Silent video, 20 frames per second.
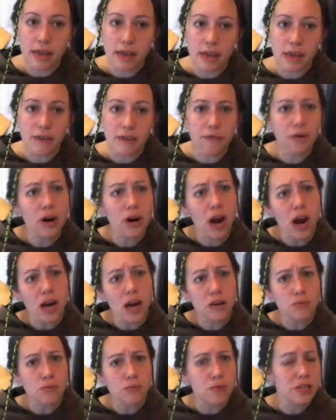If we're
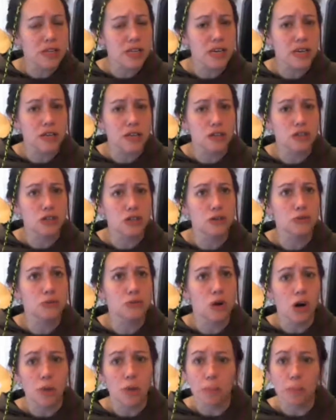unwilling to